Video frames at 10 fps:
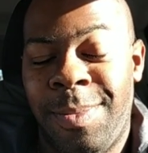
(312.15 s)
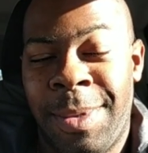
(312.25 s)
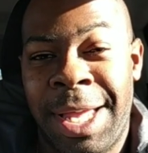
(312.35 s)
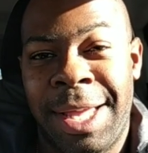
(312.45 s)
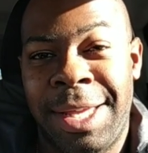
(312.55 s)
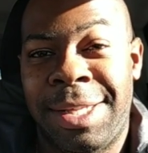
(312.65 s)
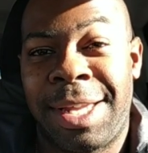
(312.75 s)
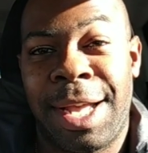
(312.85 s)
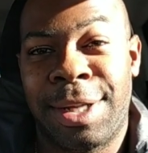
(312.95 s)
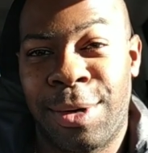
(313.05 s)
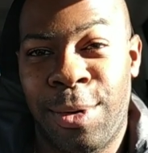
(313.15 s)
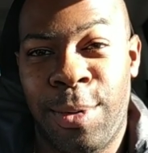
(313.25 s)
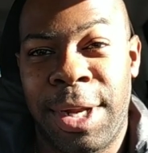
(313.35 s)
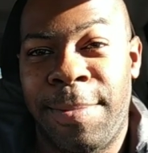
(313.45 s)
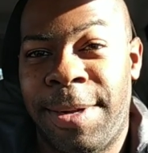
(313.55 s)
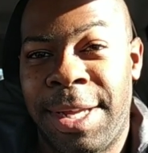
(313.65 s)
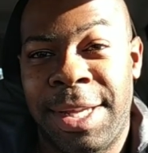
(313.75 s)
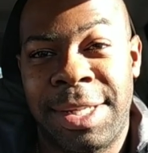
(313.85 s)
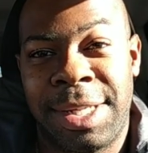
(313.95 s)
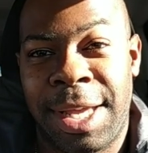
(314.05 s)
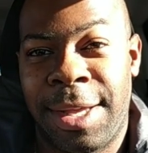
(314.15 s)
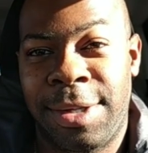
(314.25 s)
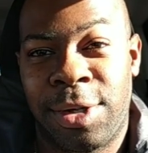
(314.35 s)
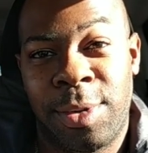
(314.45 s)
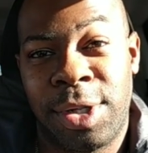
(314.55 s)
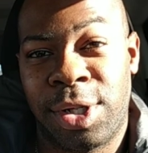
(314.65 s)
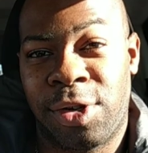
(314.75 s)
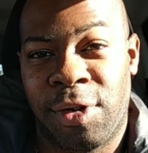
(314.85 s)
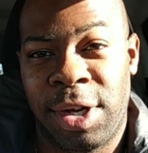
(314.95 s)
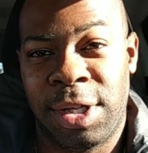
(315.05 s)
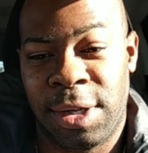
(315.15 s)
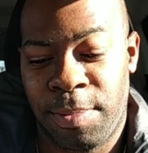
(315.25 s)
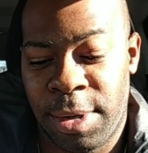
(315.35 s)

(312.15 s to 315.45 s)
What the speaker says: man, he's tactical when he play his game, so it's just crazy.